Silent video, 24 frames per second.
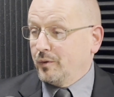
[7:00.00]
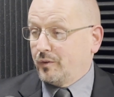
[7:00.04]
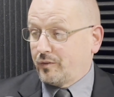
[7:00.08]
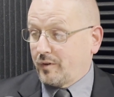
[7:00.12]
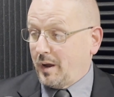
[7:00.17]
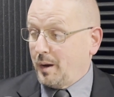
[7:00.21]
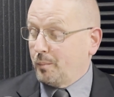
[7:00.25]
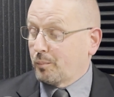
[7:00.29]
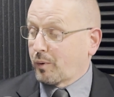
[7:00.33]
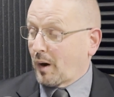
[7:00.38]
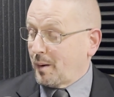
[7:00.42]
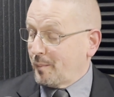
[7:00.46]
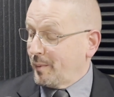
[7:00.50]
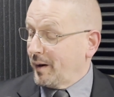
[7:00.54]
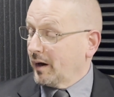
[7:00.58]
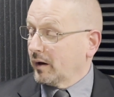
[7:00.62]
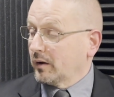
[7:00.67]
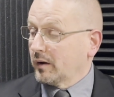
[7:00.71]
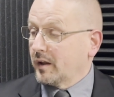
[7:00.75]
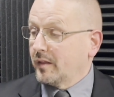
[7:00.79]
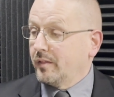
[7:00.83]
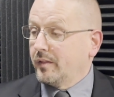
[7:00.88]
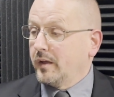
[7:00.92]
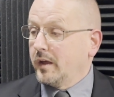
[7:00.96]
say
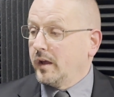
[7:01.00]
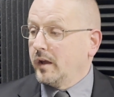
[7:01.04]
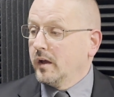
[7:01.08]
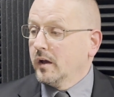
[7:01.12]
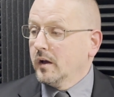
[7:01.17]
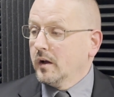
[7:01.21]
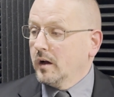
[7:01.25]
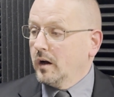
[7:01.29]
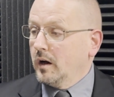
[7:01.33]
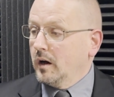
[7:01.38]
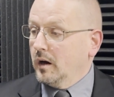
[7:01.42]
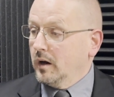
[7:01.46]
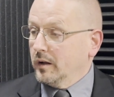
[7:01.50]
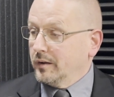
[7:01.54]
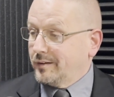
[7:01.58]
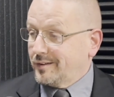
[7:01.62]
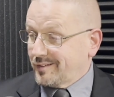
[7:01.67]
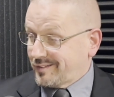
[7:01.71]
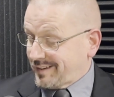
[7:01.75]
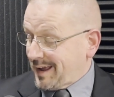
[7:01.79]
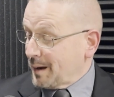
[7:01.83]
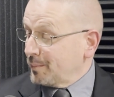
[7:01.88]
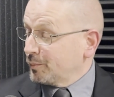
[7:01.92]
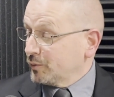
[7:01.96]
primarily the uh,
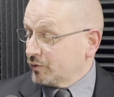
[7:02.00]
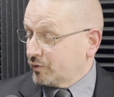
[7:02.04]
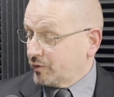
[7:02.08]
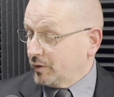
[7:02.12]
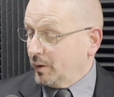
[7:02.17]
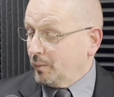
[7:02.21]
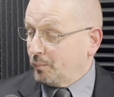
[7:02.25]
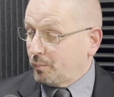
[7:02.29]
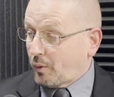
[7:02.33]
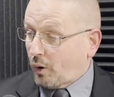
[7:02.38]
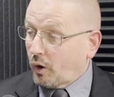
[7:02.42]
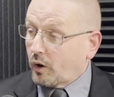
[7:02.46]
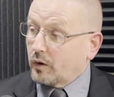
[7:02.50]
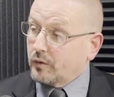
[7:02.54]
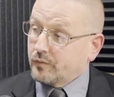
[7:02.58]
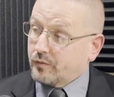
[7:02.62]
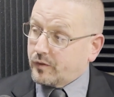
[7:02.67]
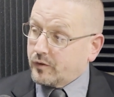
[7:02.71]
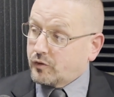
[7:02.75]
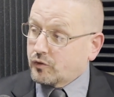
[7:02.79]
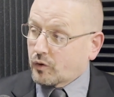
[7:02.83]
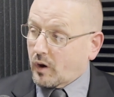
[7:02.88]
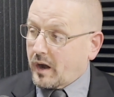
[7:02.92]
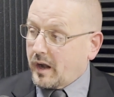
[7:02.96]
discipleship part of
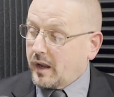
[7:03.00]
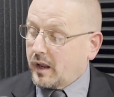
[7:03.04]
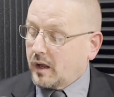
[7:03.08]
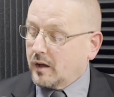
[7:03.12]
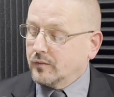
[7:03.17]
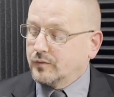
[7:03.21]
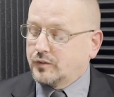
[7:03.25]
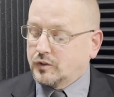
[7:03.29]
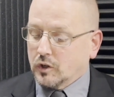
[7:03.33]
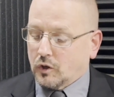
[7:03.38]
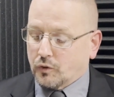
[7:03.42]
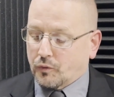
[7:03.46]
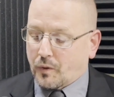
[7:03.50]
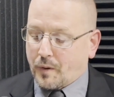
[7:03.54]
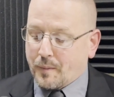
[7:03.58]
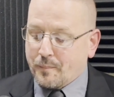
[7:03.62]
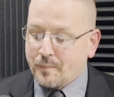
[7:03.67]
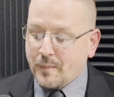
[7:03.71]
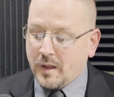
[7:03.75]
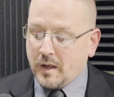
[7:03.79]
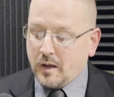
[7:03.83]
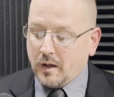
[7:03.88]
the training of children.